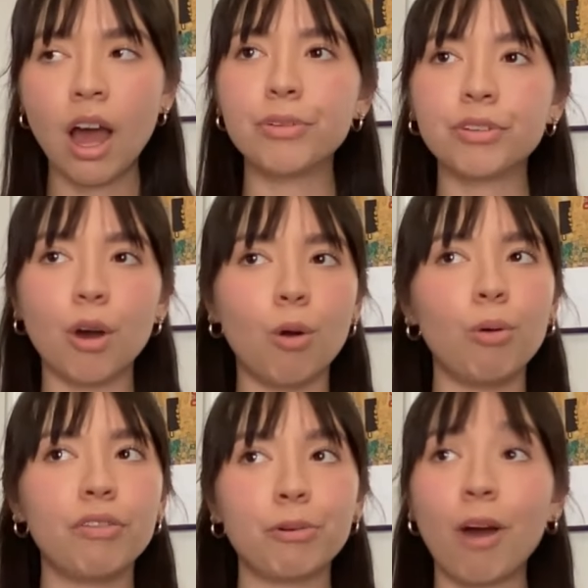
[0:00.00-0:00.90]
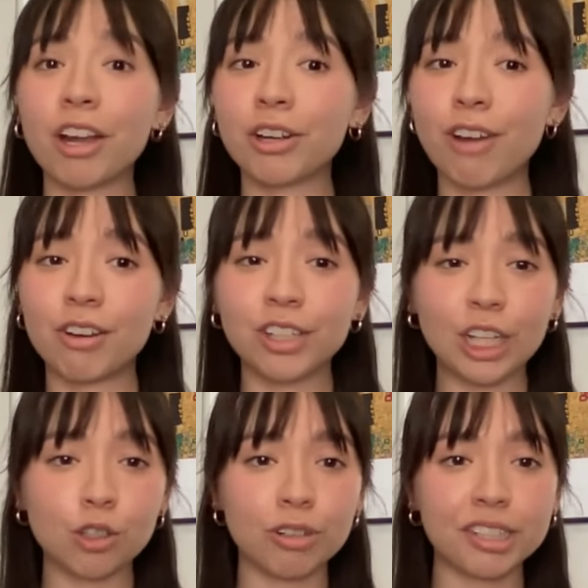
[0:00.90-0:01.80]
So, if you're walking around in,
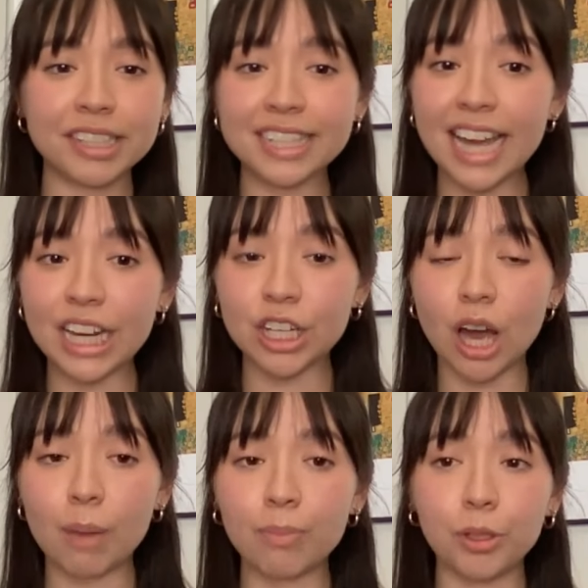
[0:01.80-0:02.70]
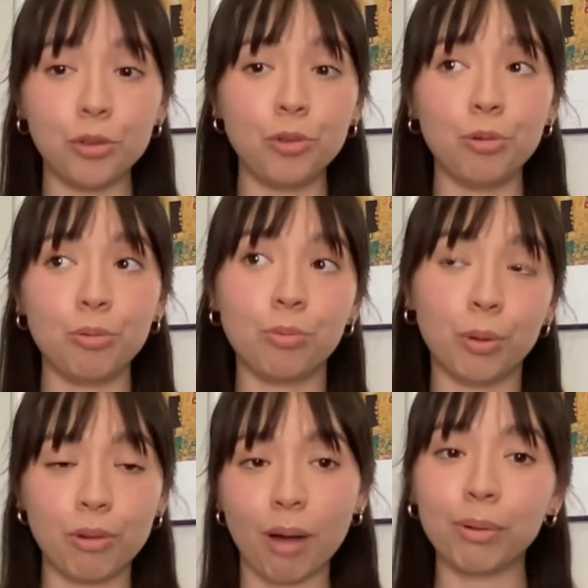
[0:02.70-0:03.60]
like, shorts and a tank top, you
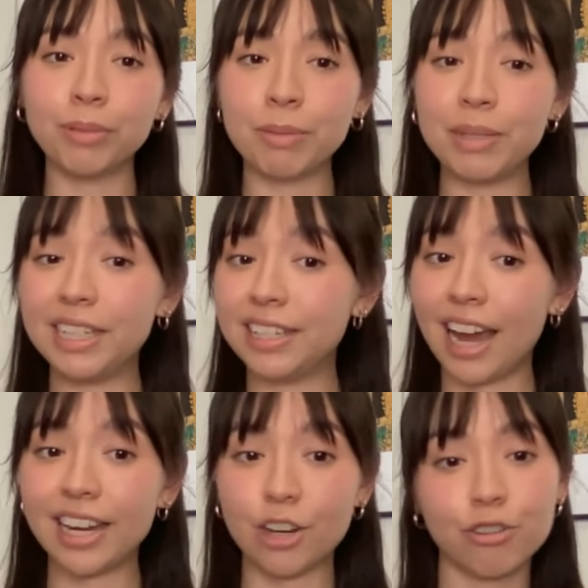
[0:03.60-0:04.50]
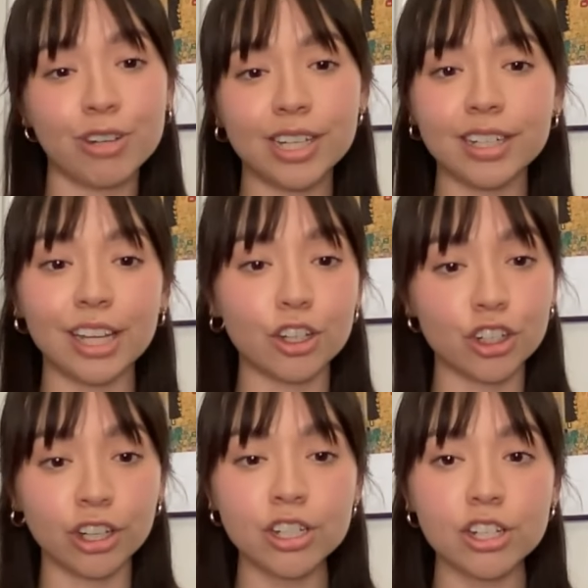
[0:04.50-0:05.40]
will probably be denied entry into, like, a
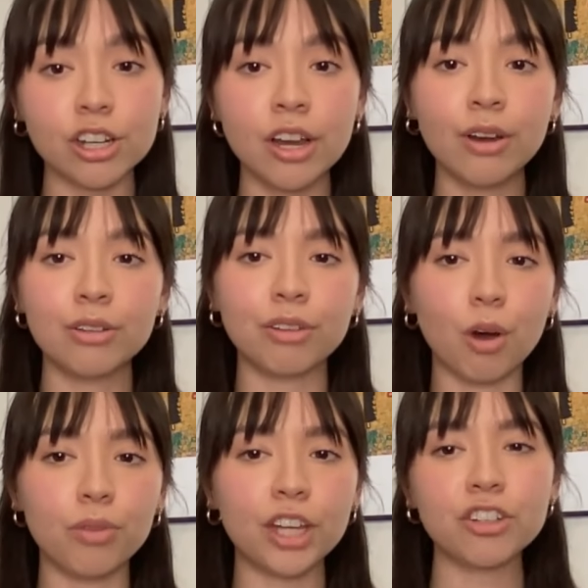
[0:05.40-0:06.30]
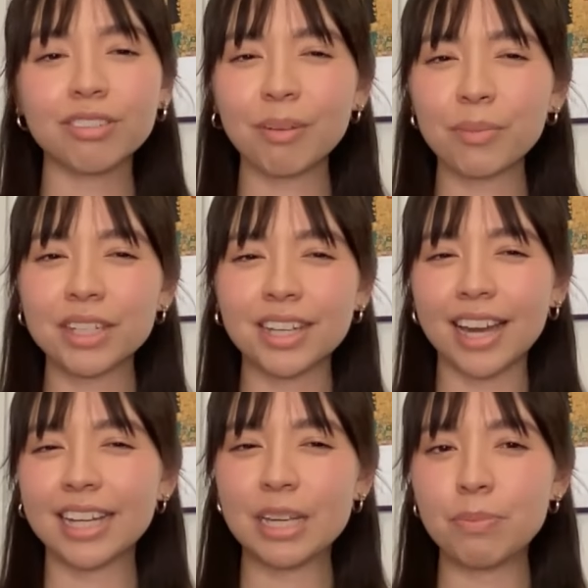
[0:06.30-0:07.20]
church. So, that's just something to
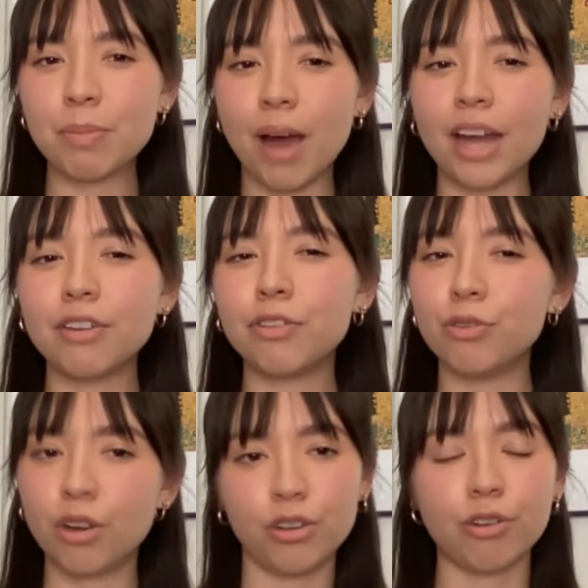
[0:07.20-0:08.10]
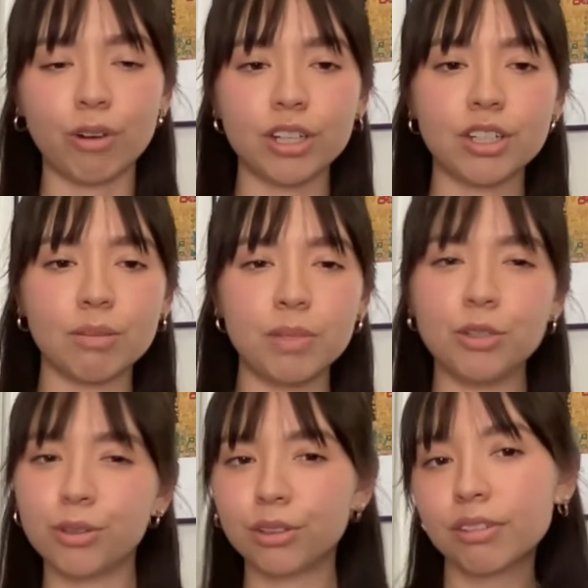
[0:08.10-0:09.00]
kinda keep in mind if you know you're going to be
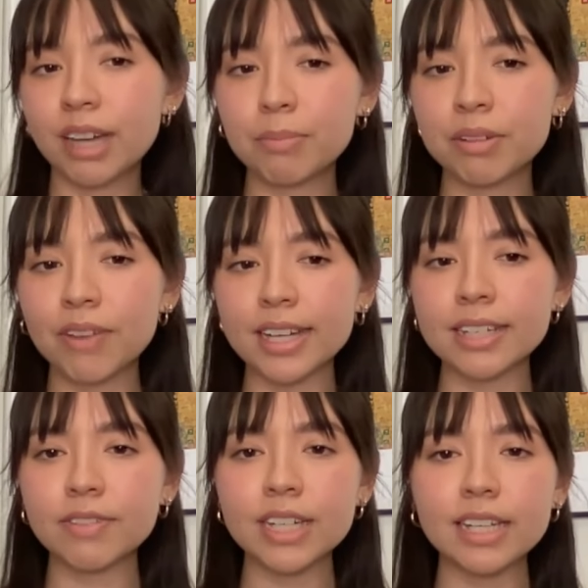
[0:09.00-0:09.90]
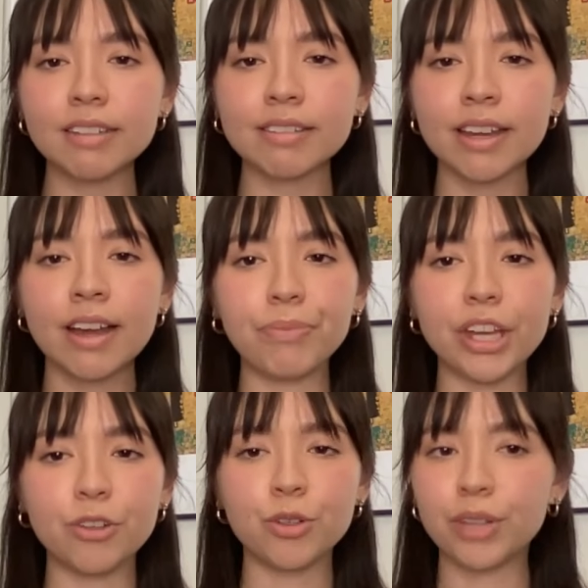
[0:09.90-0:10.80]
doing those types of activities.
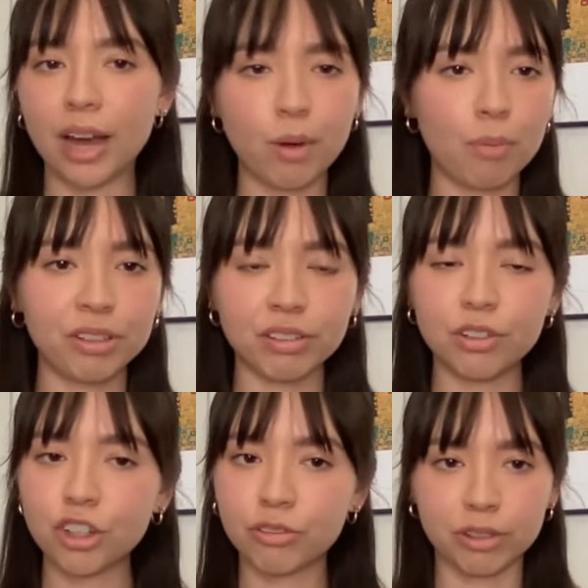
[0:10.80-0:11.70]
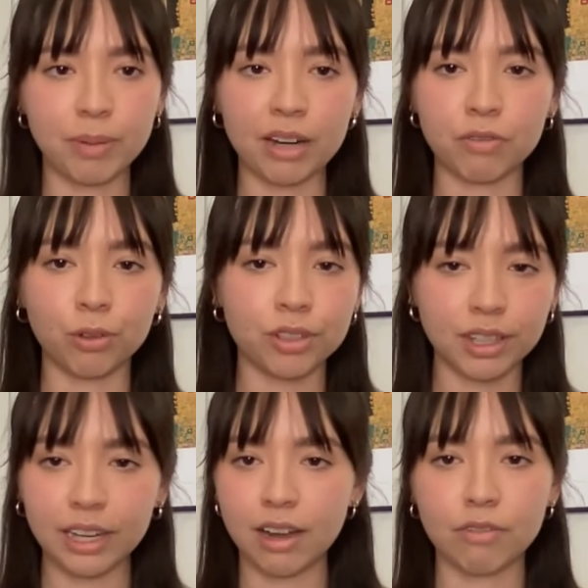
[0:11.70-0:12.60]
It's yeah, obviously just respectful to,
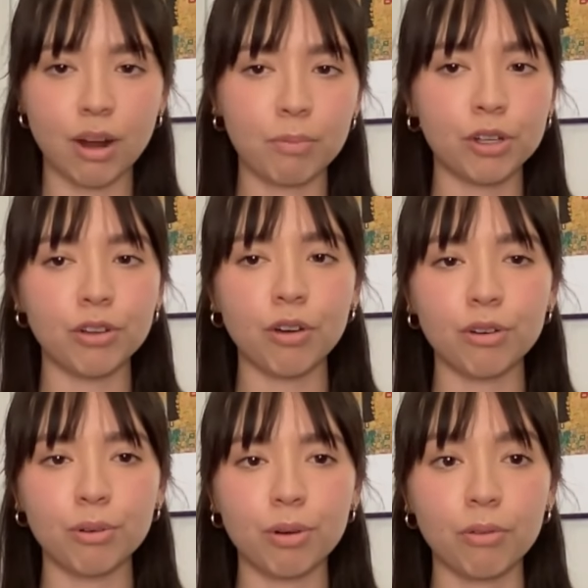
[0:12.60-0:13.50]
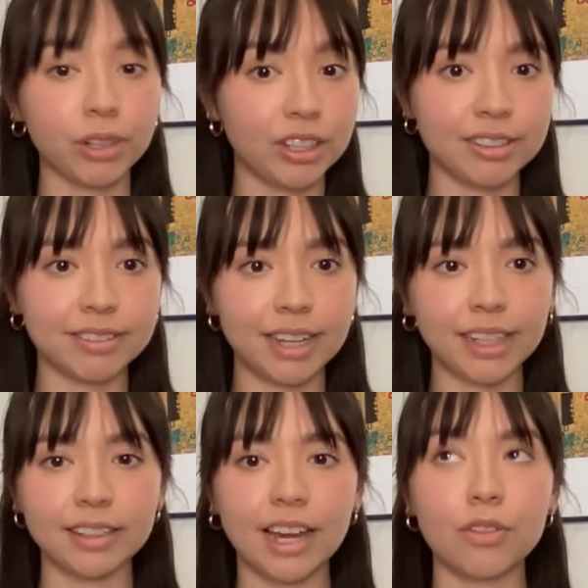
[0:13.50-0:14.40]
like, cover up when you go to a religious site
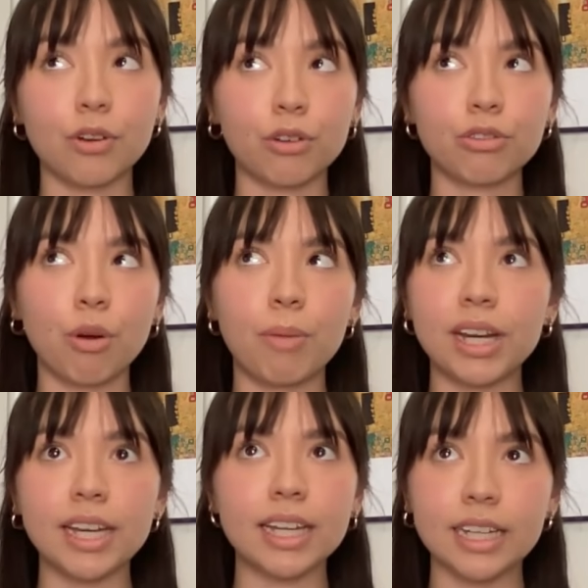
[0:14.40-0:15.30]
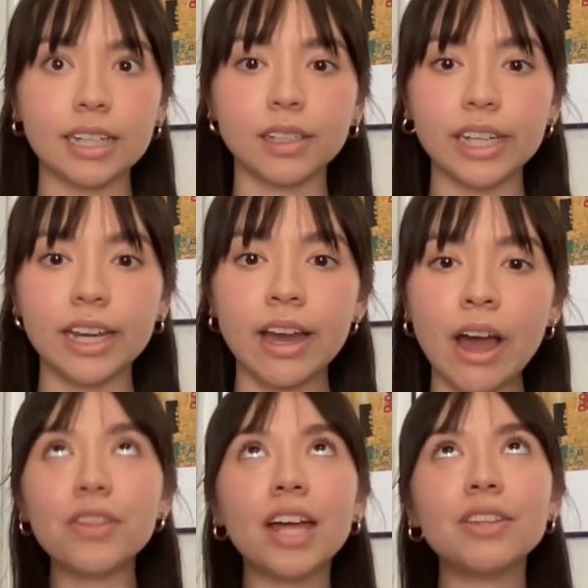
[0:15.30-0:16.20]
like that, and there are so many in Italy.
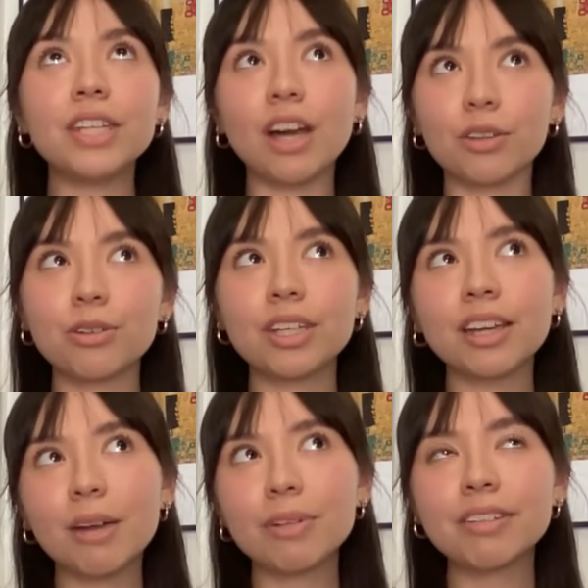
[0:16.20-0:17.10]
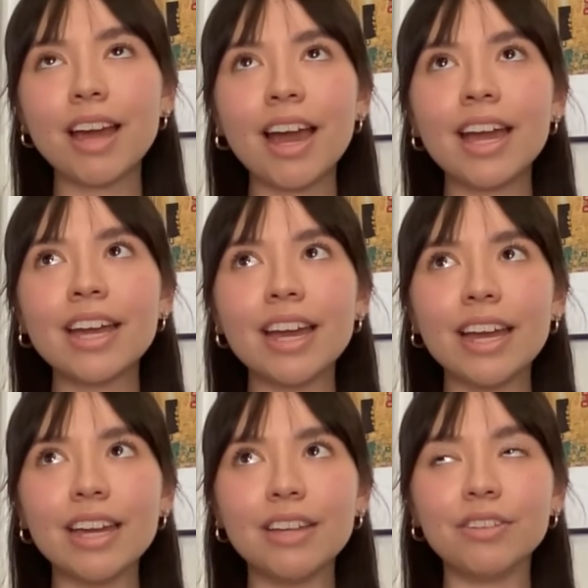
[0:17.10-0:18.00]
And then the other thing I would say,
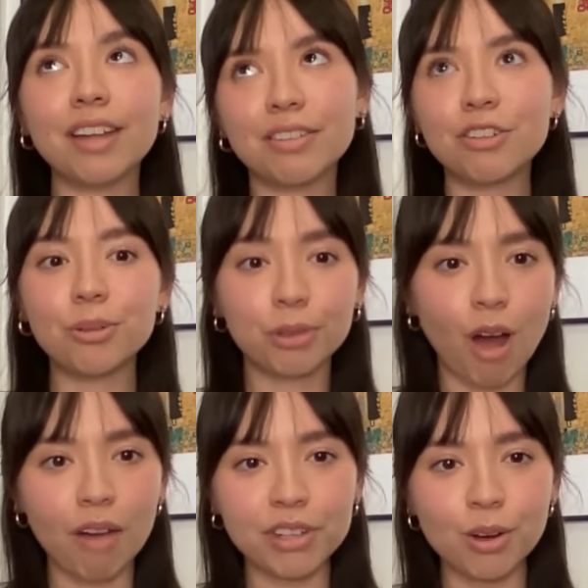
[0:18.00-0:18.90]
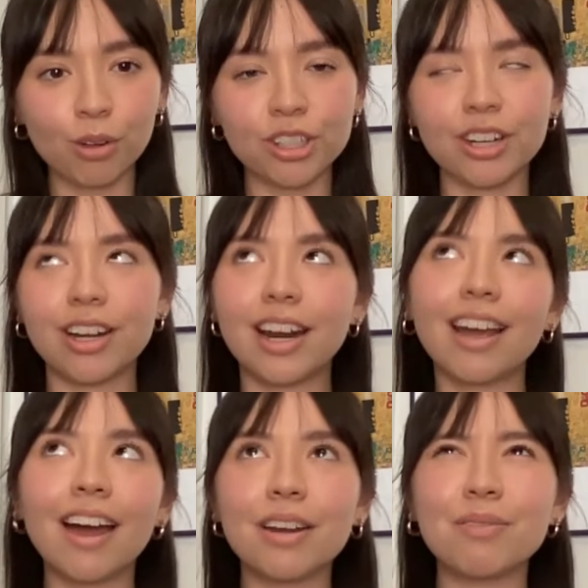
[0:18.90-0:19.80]
this has to do with coffee culture, and I
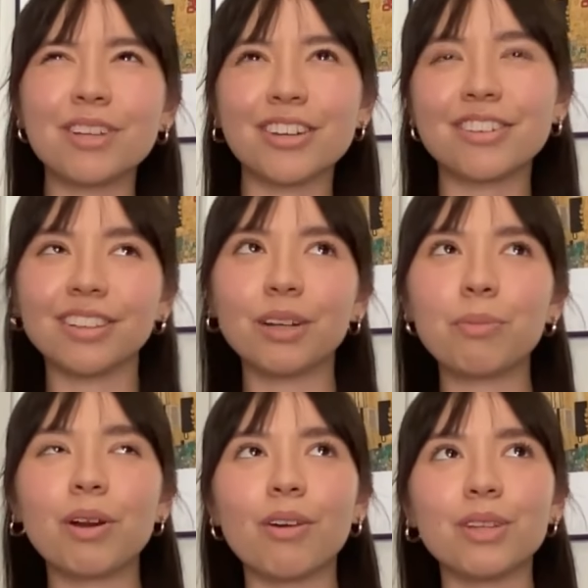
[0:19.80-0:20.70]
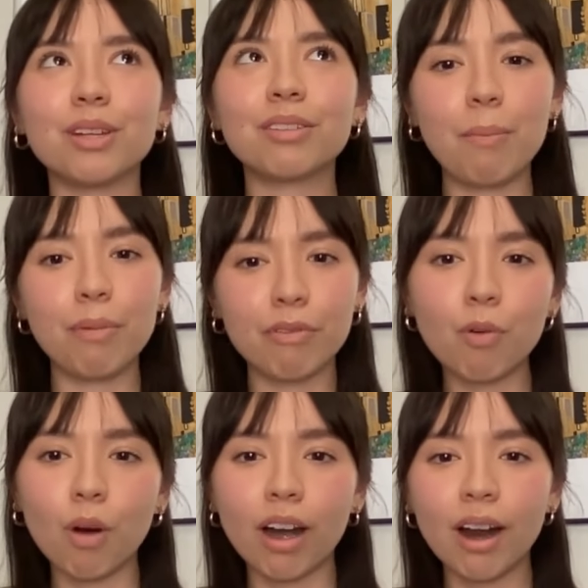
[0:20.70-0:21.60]
kind of touched a little bit on this
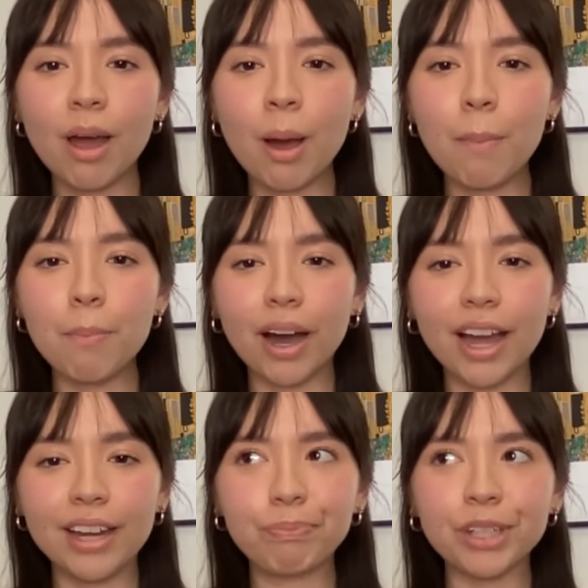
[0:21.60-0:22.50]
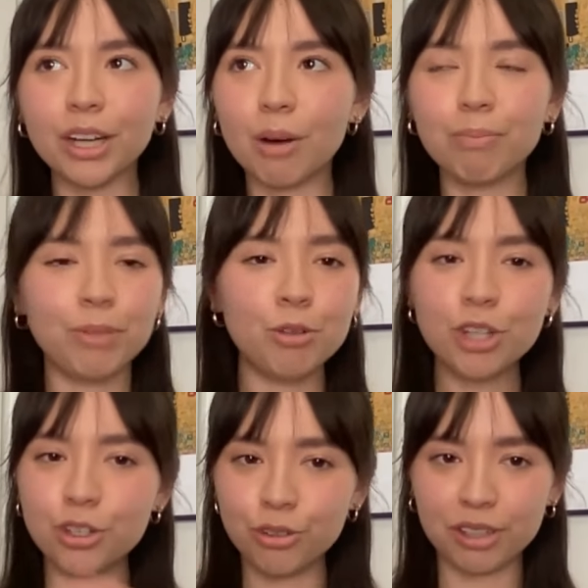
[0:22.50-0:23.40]
before, but, you
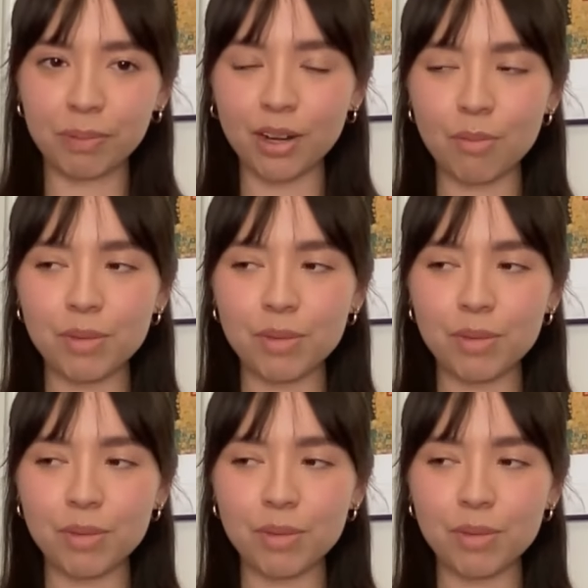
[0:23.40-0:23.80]
can do this by all